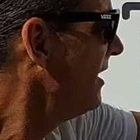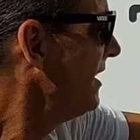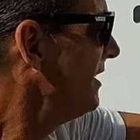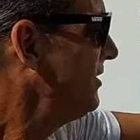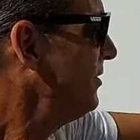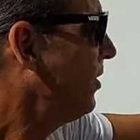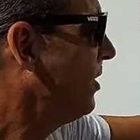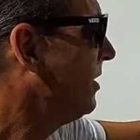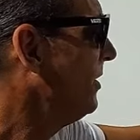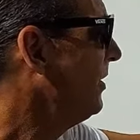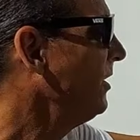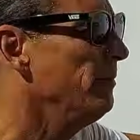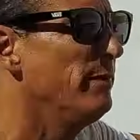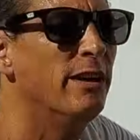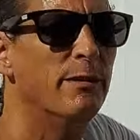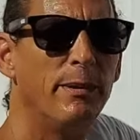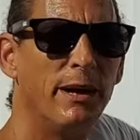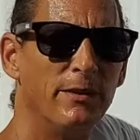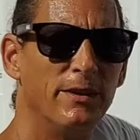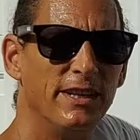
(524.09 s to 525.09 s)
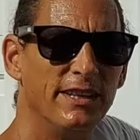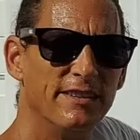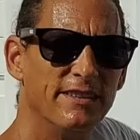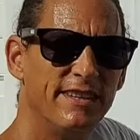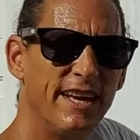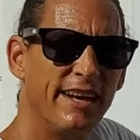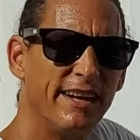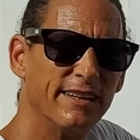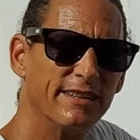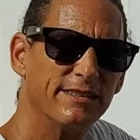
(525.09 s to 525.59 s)
let's talk a little bit about the
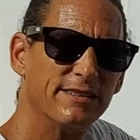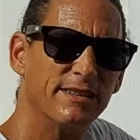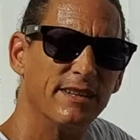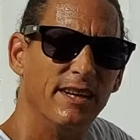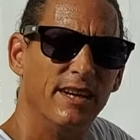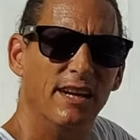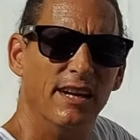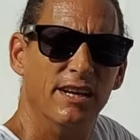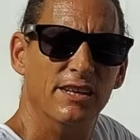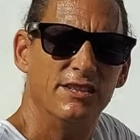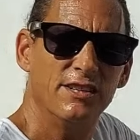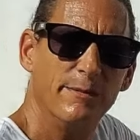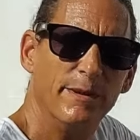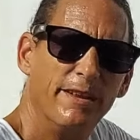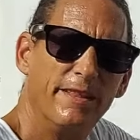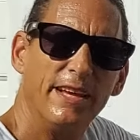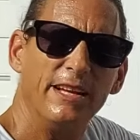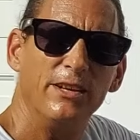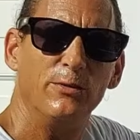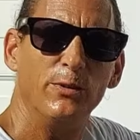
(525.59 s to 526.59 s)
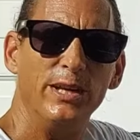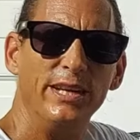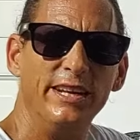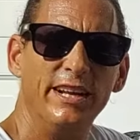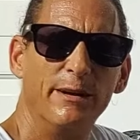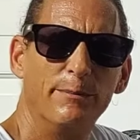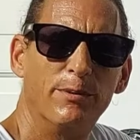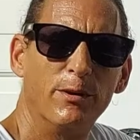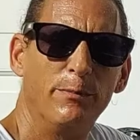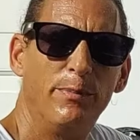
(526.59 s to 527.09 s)
aesthetics. Some of the things we
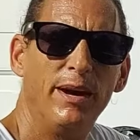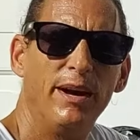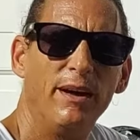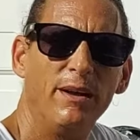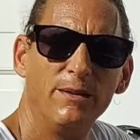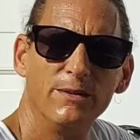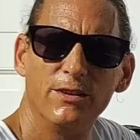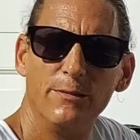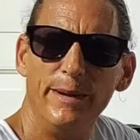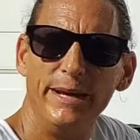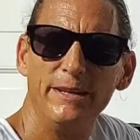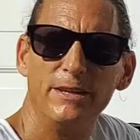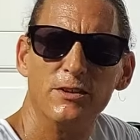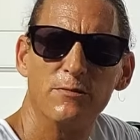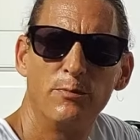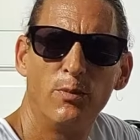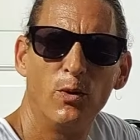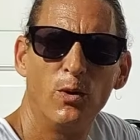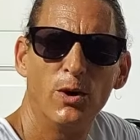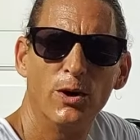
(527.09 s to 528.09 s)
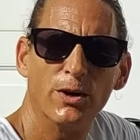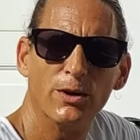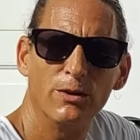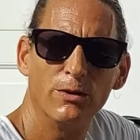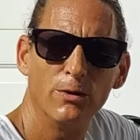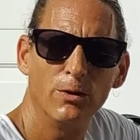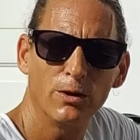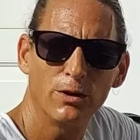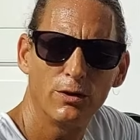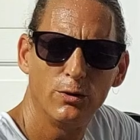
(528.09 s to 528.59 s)
did at Propel to make this board
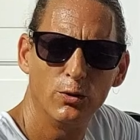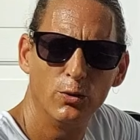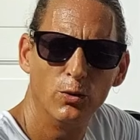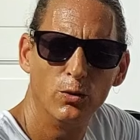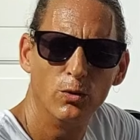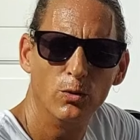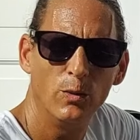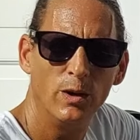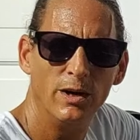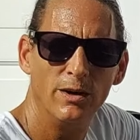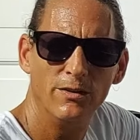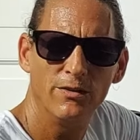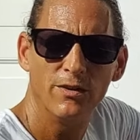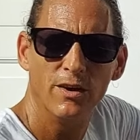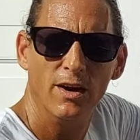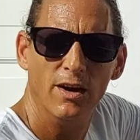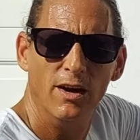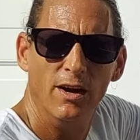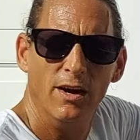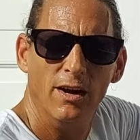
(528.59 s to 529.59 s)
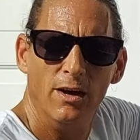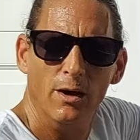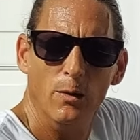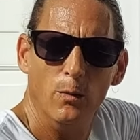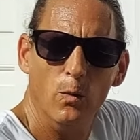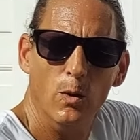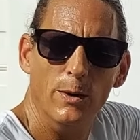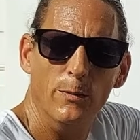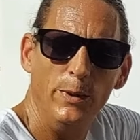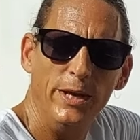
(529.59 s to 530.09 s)
look cool was
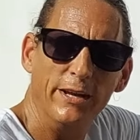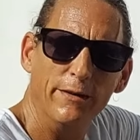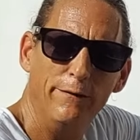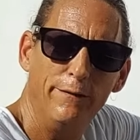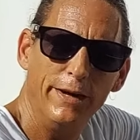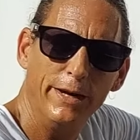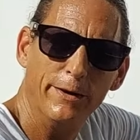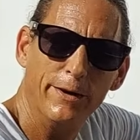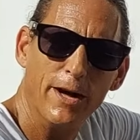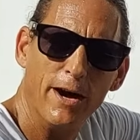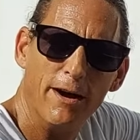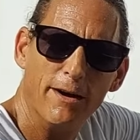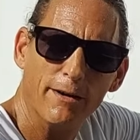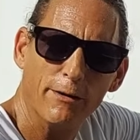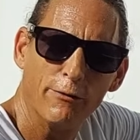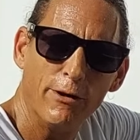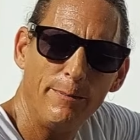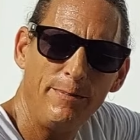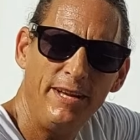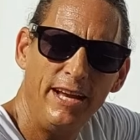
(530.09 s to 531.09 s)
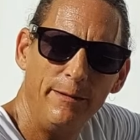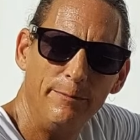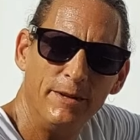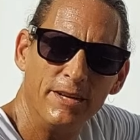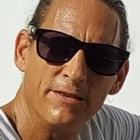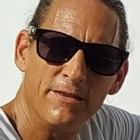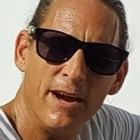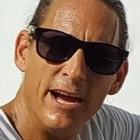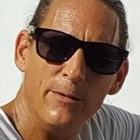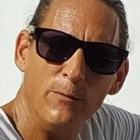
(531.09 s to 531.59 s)
when we configured our grip tape
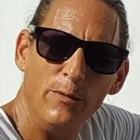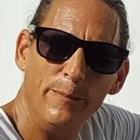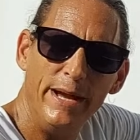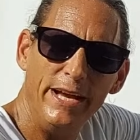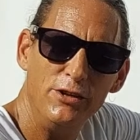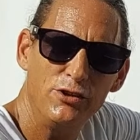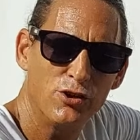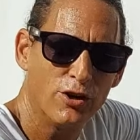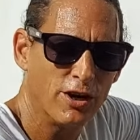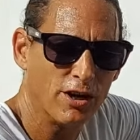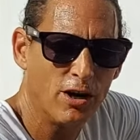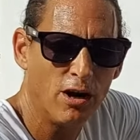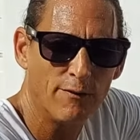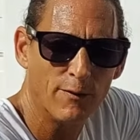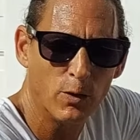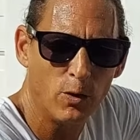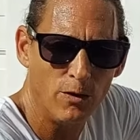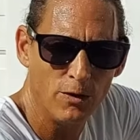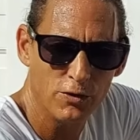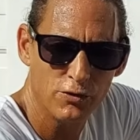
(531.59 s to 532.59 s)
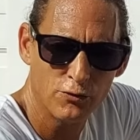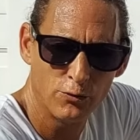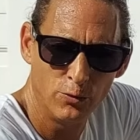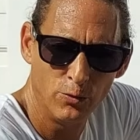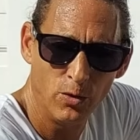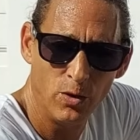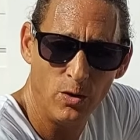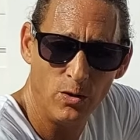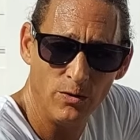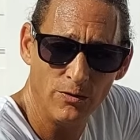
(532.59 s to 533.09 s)
design, we made sure to cover all the
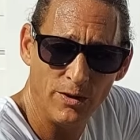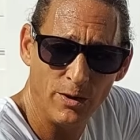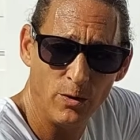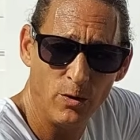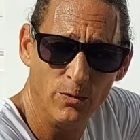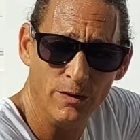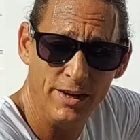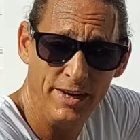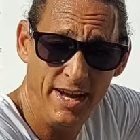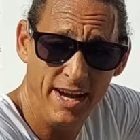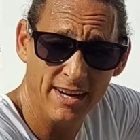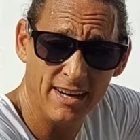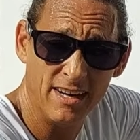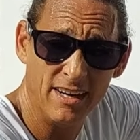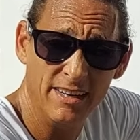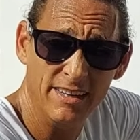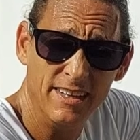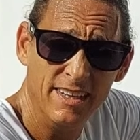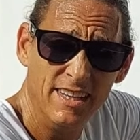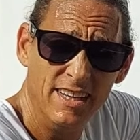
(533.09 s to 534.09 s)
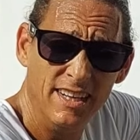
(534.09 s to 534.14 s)
screw holes that hold the deck on.